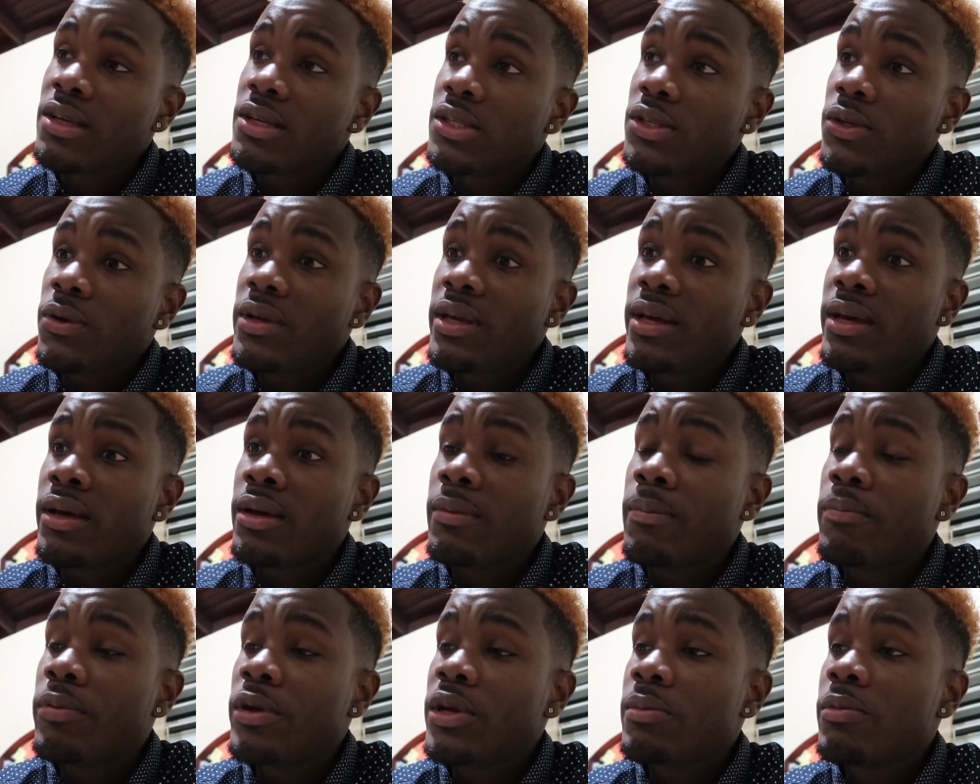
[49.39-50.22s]
So
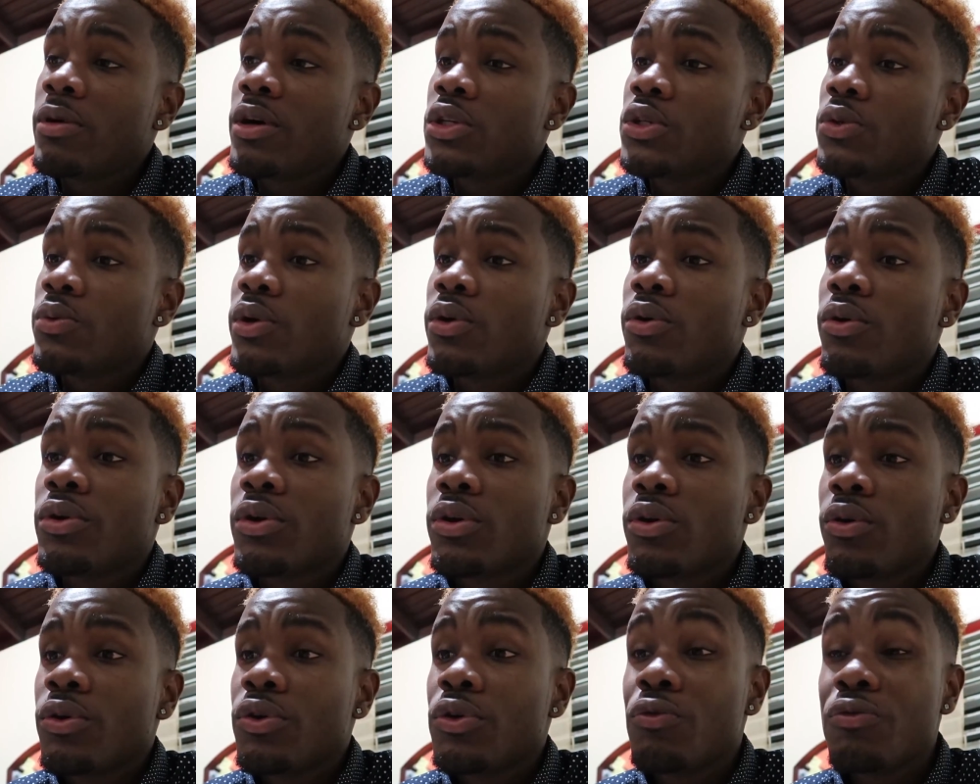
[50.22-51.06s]
yeah, pretty much we're
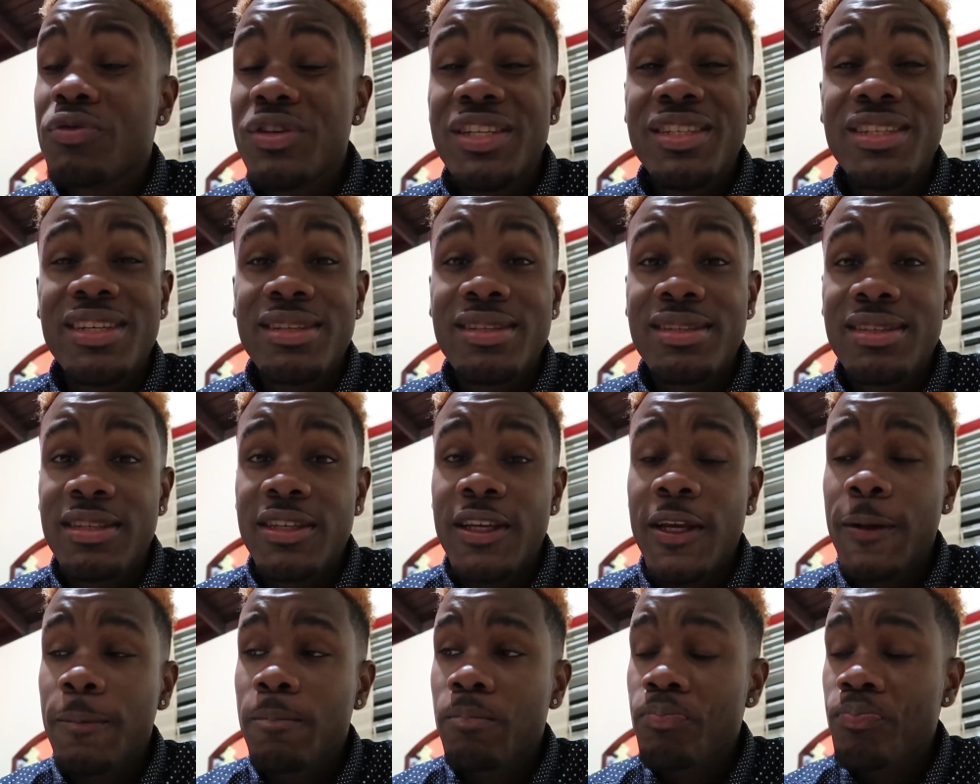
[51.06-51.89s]
gonna go to
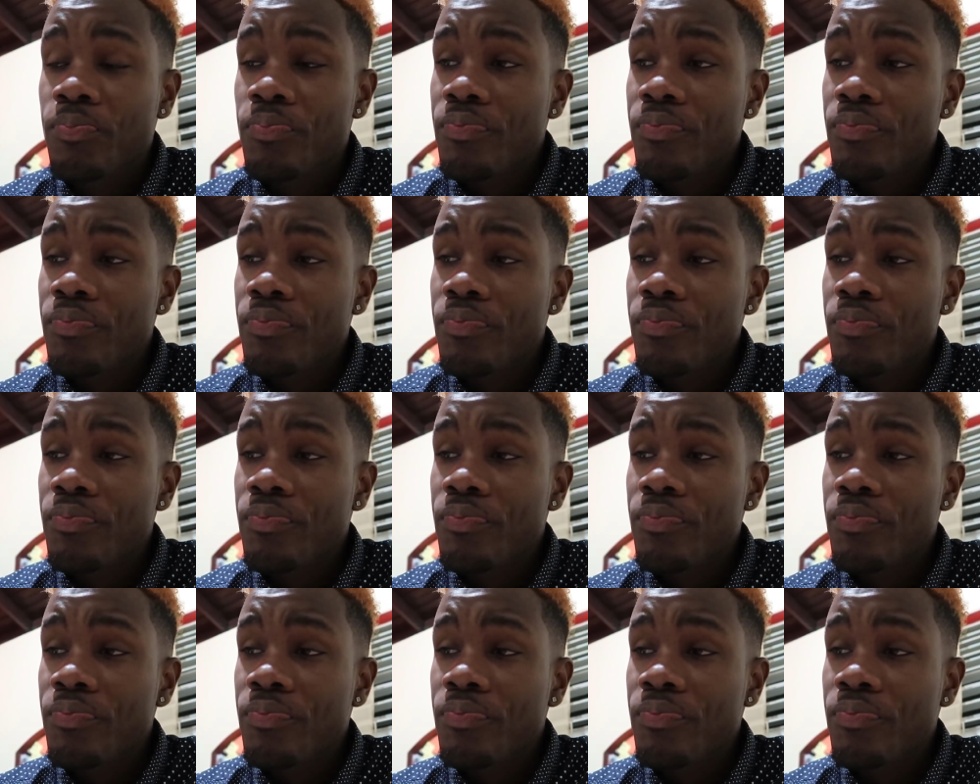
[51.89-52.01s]
Regency.